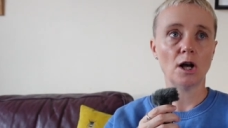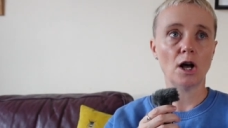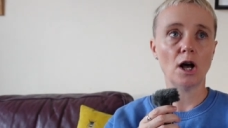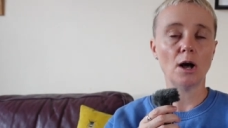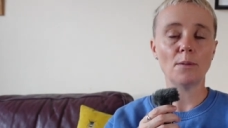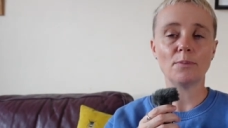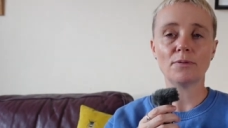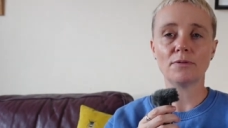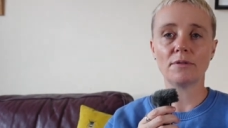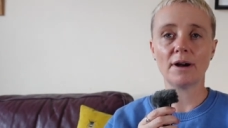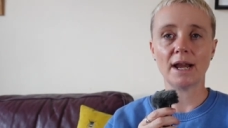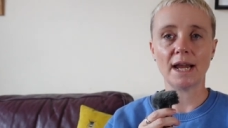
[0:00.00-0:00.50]

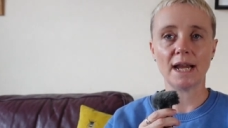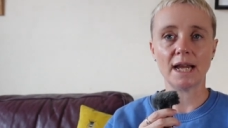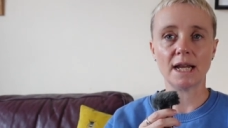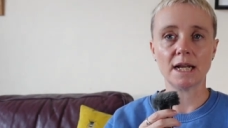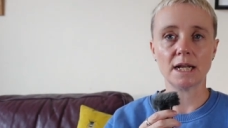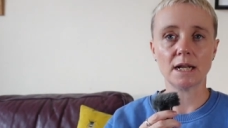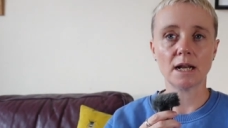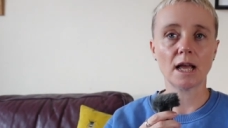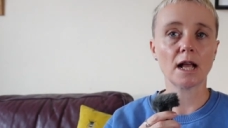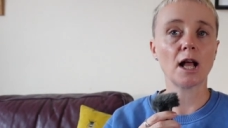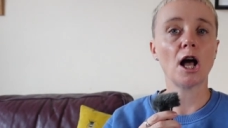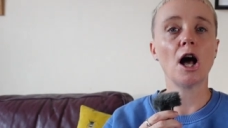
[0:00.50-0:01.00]

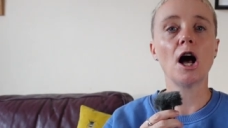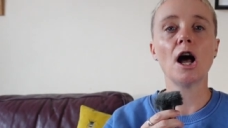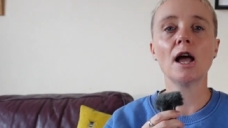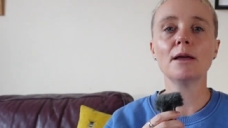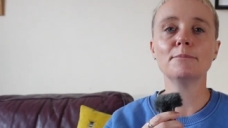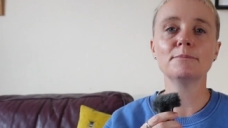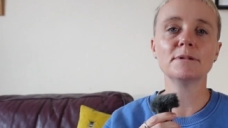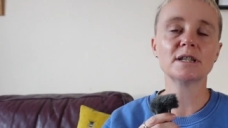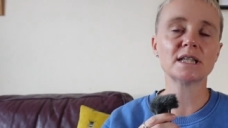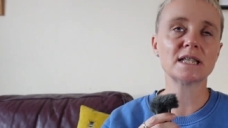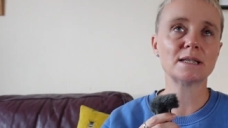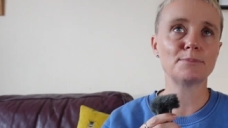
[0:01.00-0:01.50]
operated. Like,
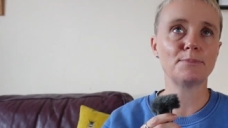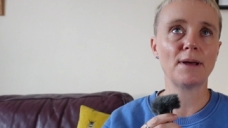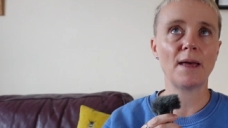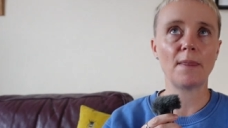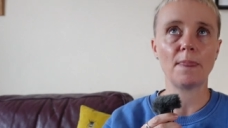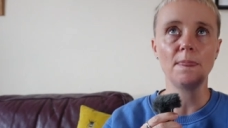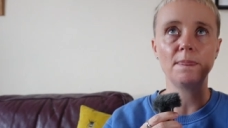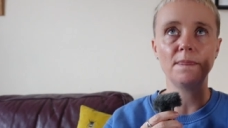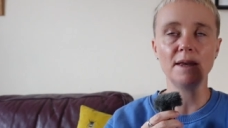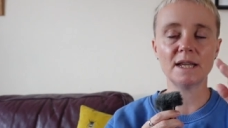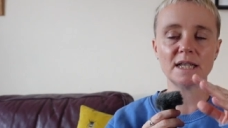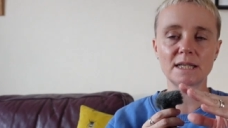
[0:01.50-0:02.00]
I must
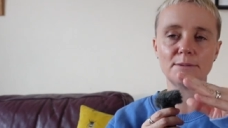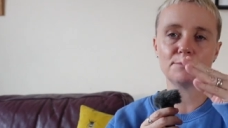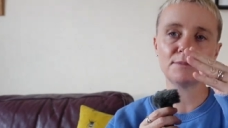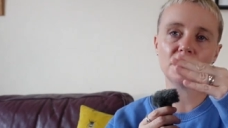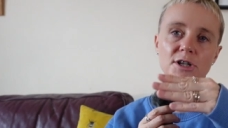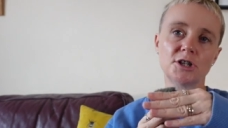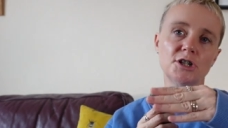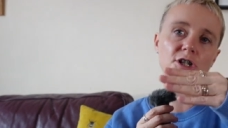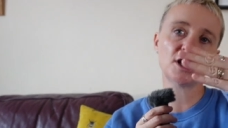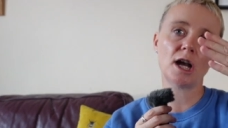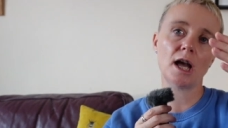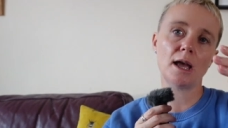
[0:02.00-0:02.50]
spend this
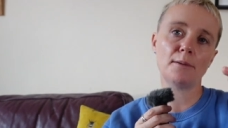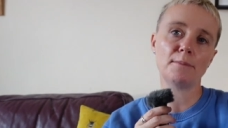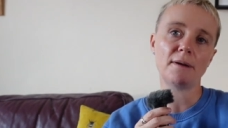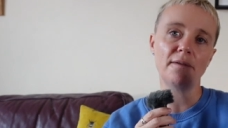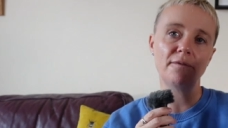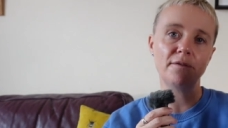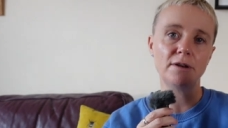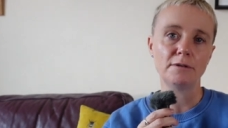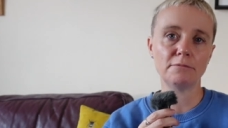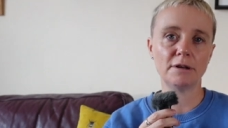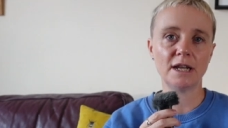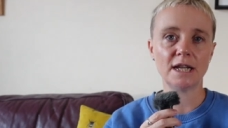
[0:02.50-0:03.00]
much time
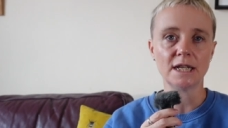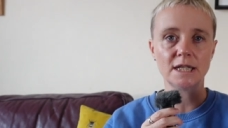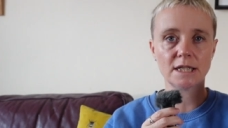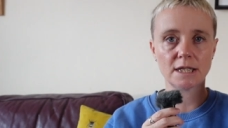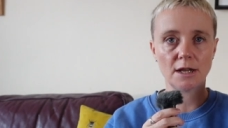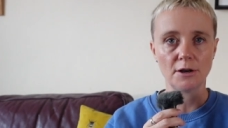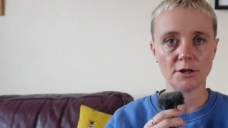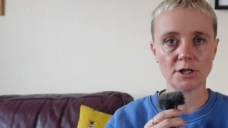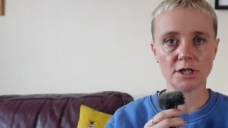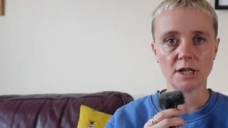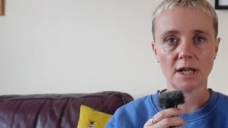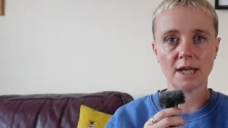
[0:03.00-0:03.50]
every week
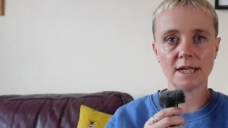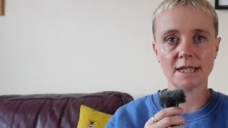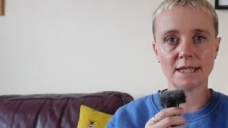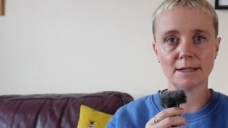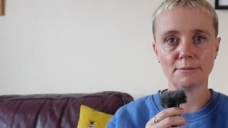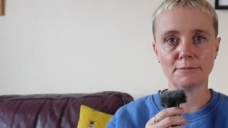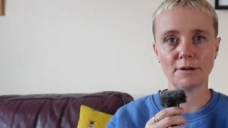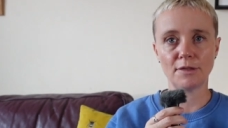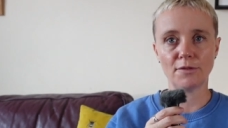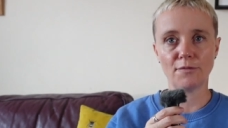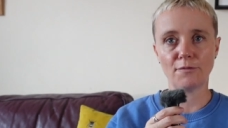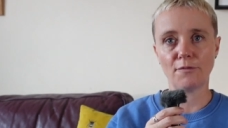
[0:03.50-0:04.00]

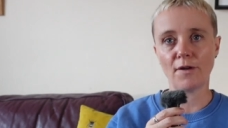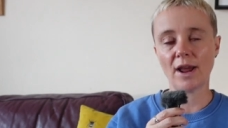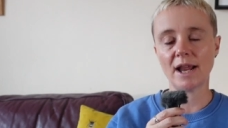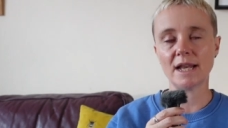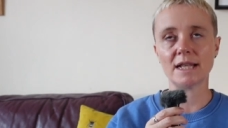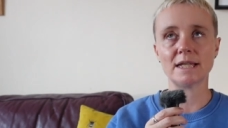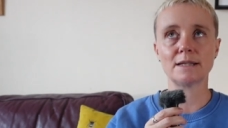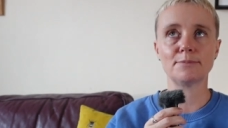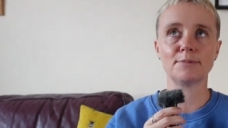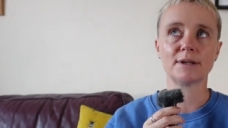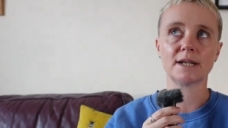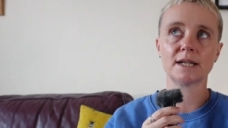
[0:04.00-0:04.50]
socializing with
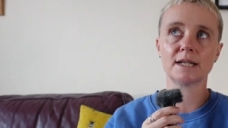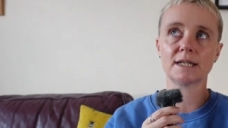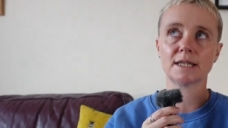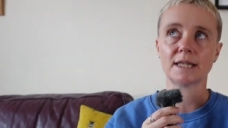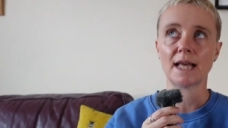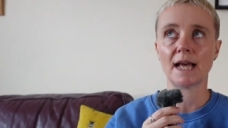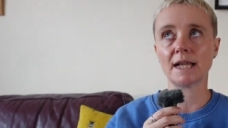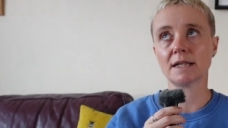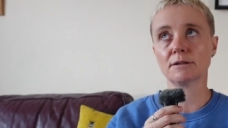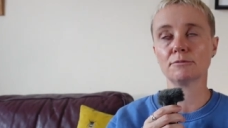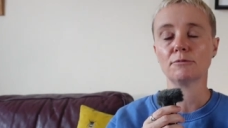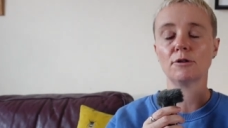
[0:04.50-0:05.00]
friends because
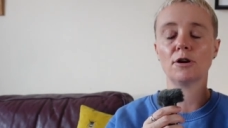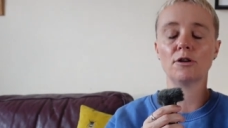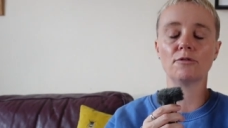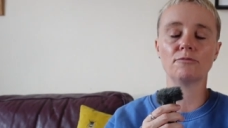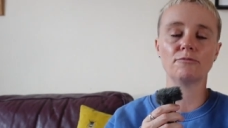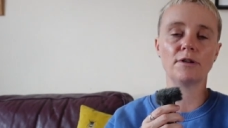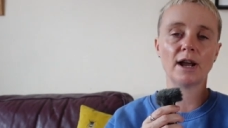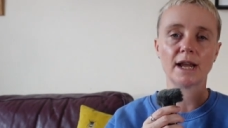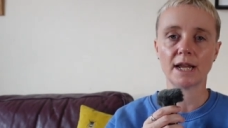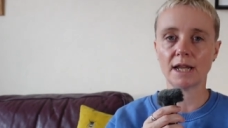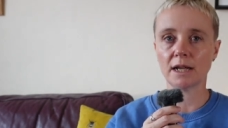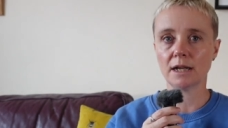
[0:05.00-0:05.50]
that's what
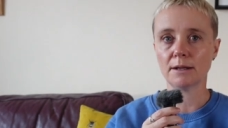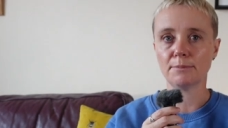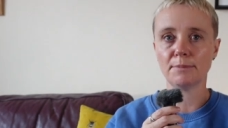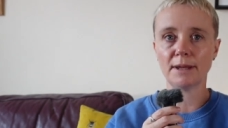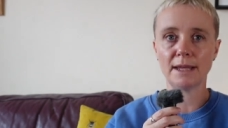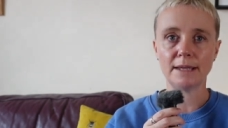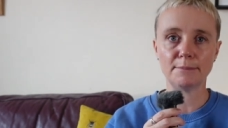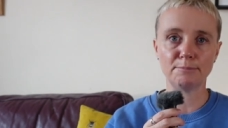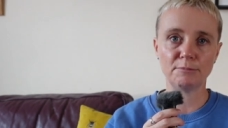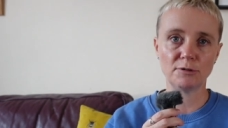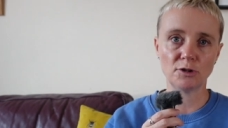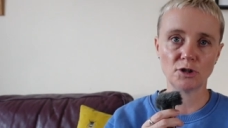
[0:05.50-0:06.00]
regular
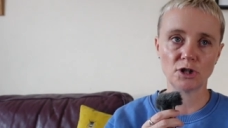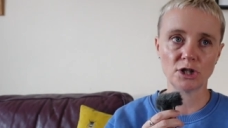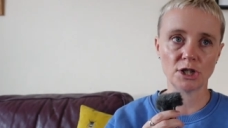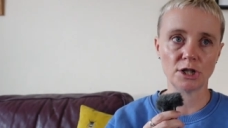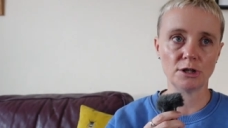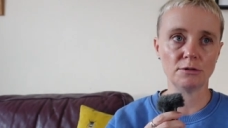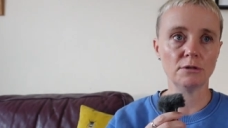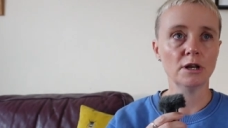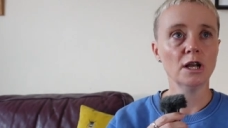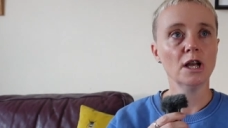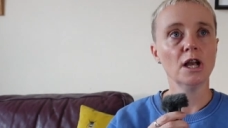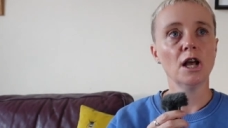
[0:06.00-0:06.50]
people
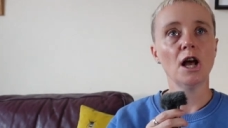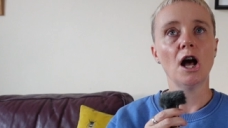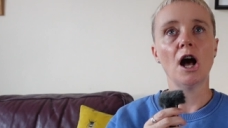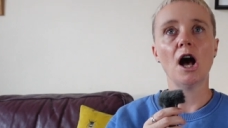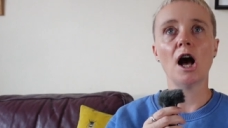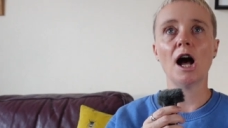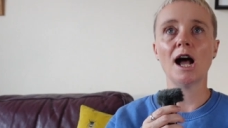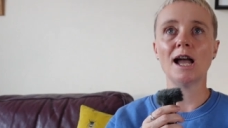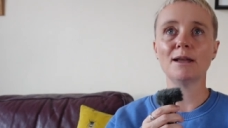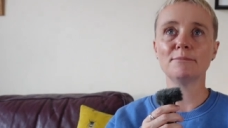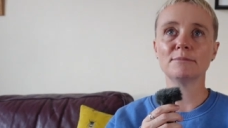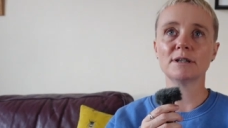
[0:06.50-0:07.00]
do.
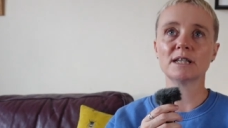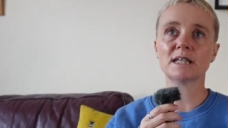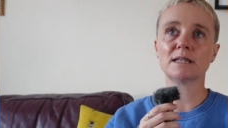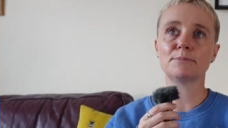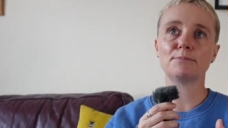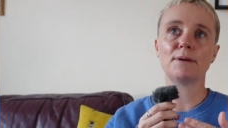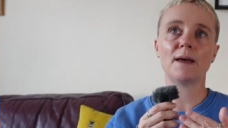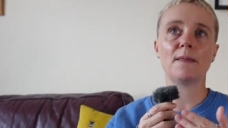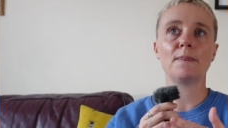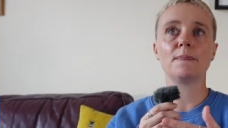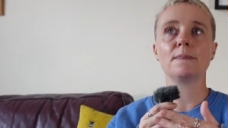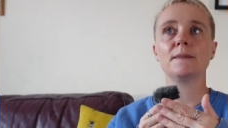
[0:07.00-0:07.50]
I must
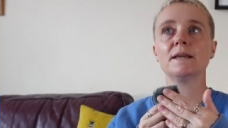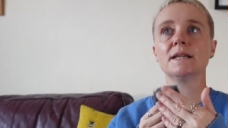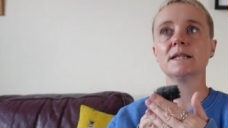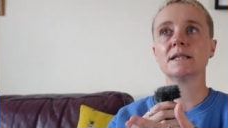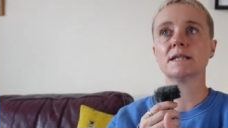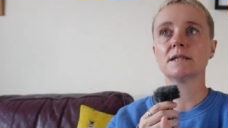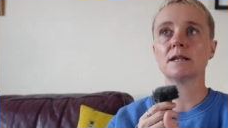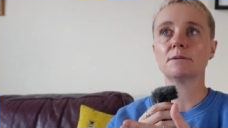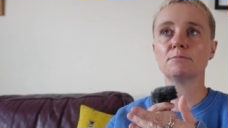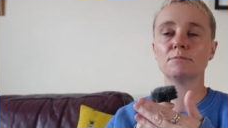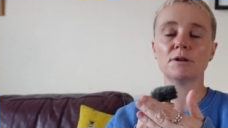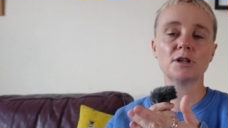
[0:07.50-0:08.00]
spend
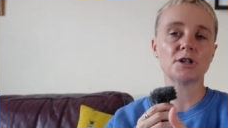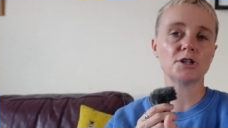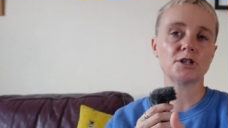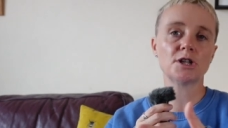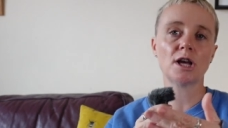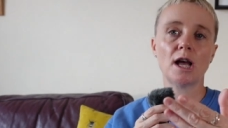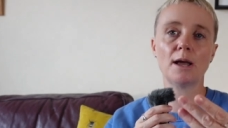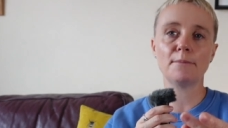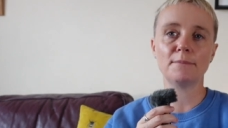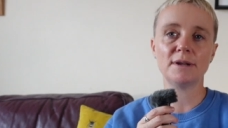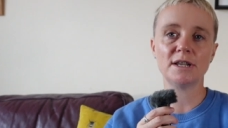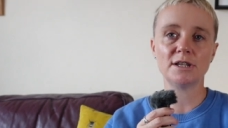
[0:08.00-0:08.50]
this much
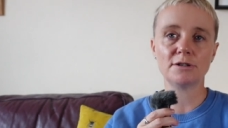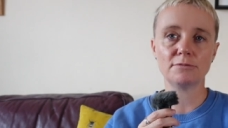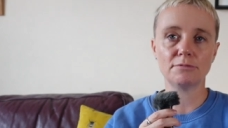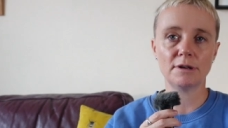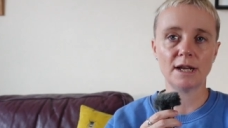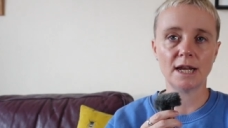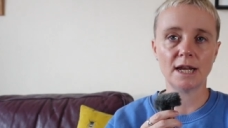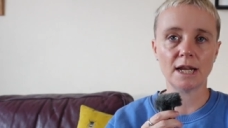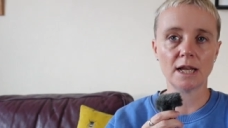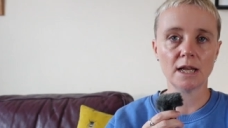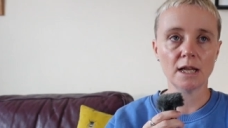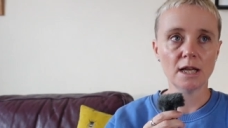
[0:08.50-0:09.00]
time each
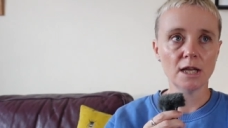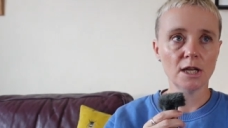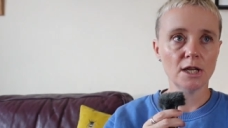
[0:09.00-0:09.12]
week